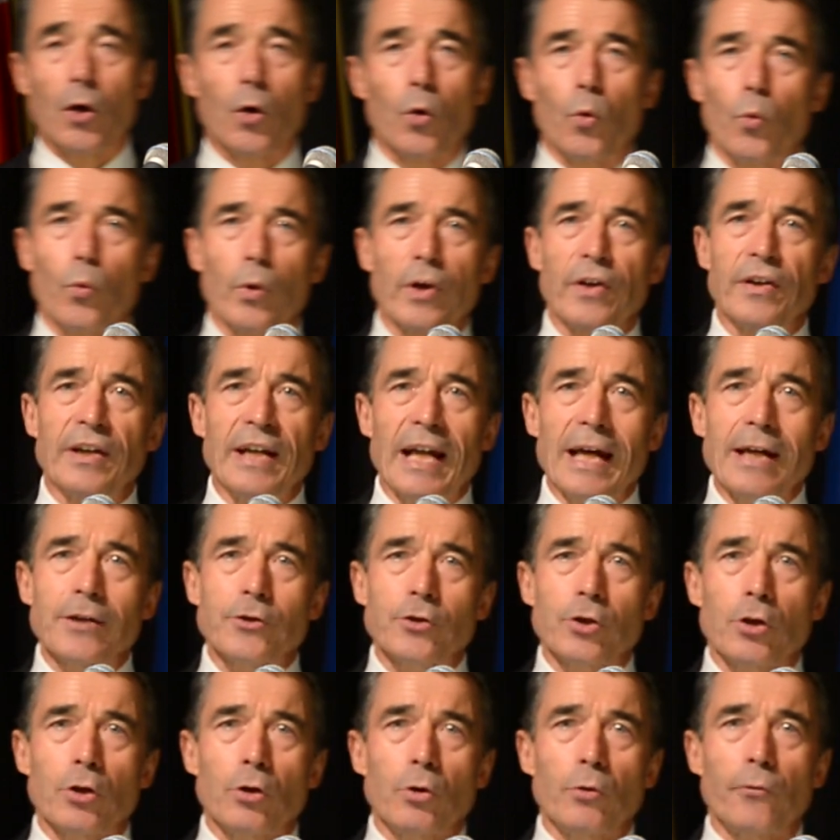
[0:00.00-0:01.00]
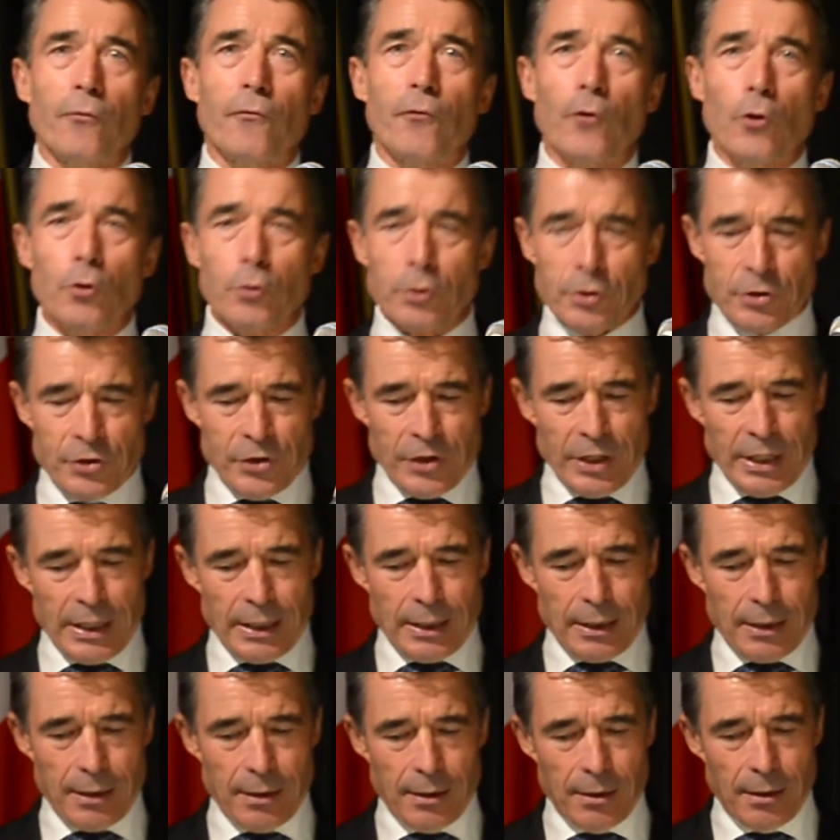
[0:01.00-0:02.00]
With NATO
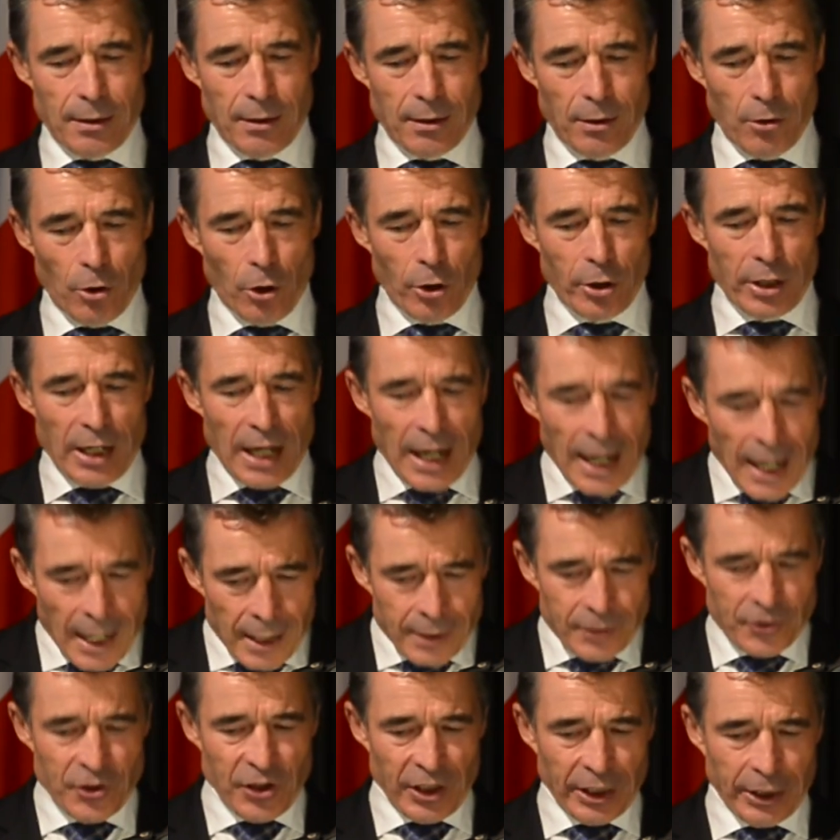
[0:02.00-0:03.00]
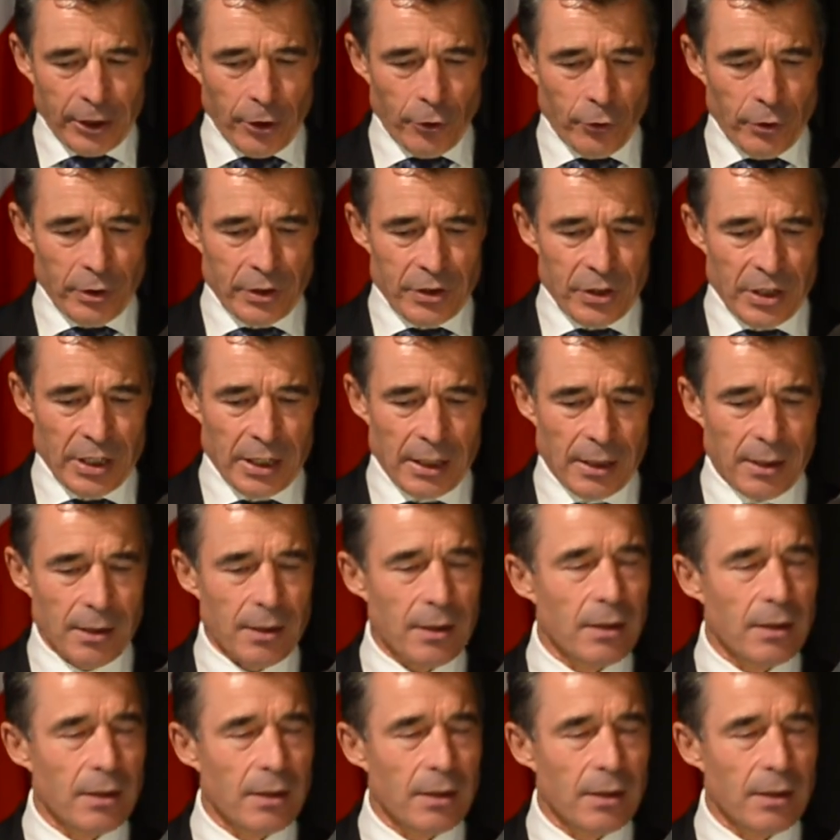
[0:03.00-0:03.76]
focusing on hard security,